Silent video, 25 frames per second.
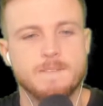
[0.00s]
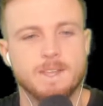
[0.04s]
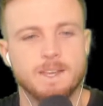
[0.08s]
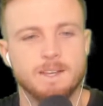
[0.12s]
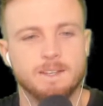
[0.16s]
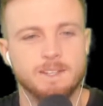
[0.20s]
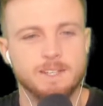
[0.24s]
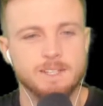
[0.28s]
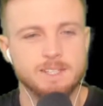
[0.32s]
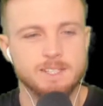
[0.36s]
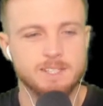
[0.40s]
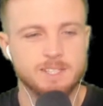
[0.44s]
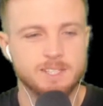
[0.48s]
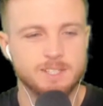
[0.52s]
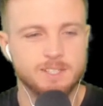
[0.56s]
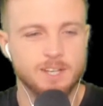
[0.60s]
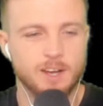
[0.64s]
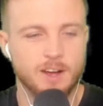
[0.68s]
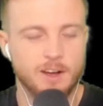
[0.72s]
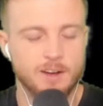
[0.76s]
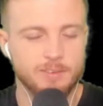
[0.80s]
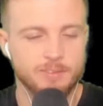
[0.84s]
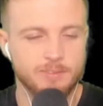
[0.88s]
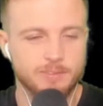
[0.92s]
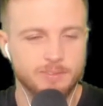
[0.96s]
This is
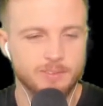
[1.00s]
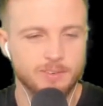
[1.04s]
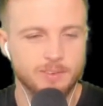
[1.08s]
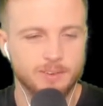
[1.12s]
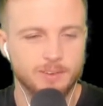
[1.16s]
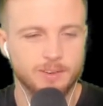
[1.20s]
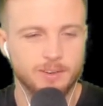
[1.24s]
tough.